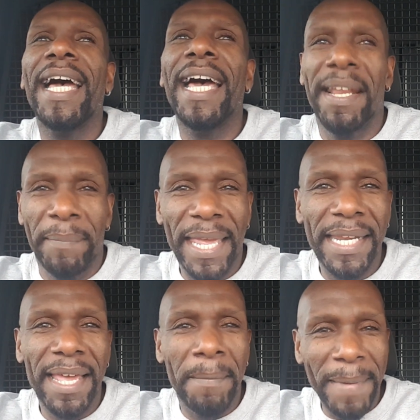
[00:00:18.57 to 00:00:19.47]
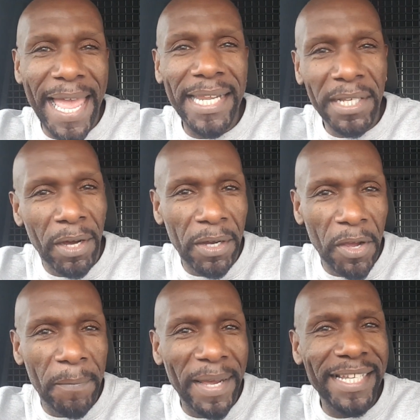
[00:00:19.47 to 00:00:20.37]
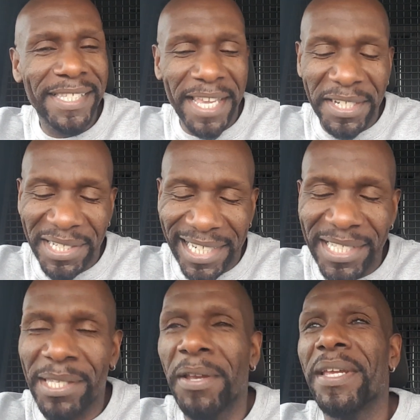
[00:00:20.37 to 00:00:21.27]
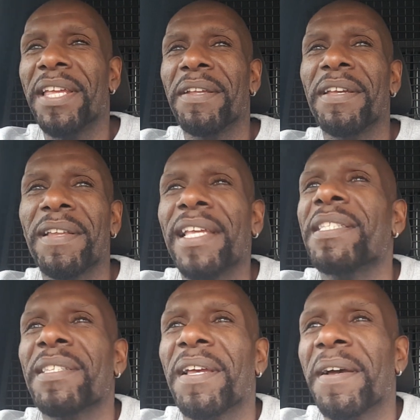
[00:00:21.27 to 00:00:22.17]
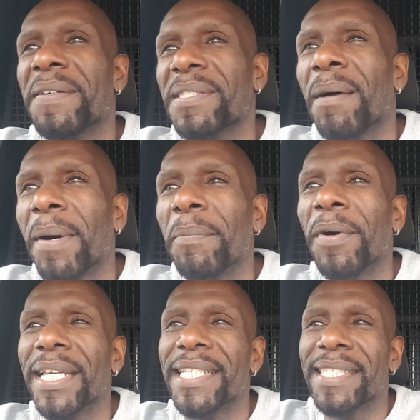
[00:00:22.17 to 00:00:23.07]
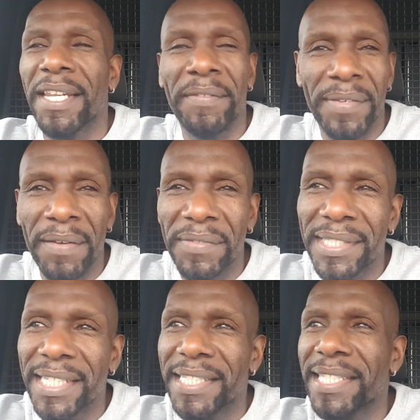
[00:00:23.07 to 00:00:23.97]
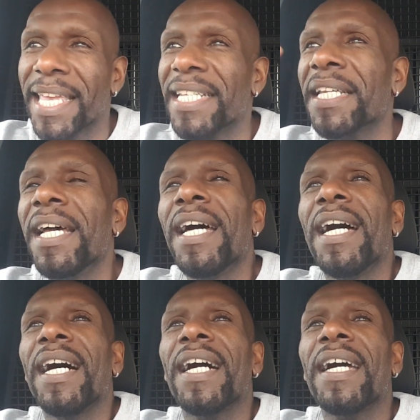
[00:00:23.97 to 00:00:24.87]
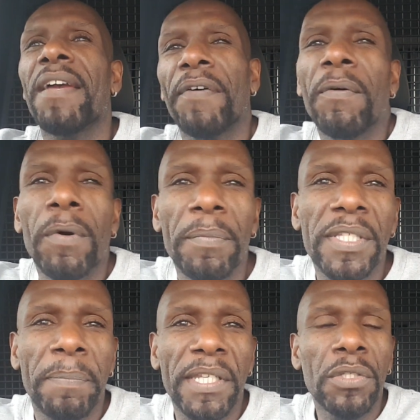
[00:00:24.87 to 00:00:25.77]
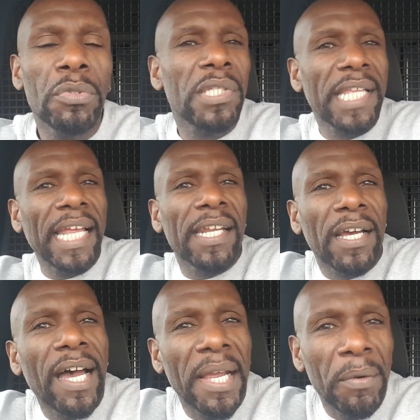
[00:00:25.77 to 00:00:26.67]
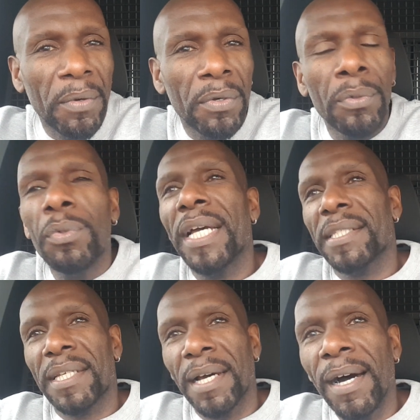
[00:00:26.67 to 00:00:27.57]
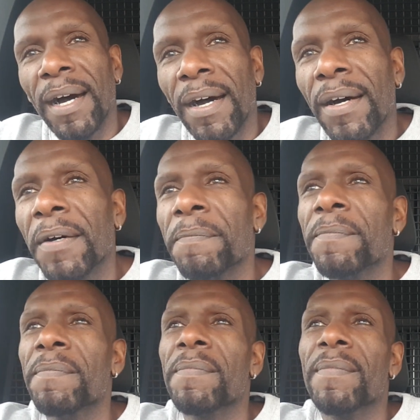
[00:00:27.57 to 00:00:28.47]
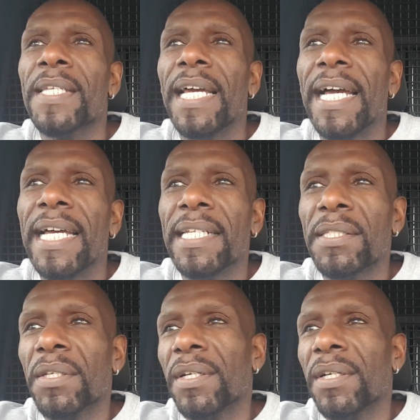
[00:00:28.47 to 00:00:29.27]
and a man can't go back sexually. So let's sum up what he said if you haven't seen the sketch. If a woman's been used to dating a guy who has a car and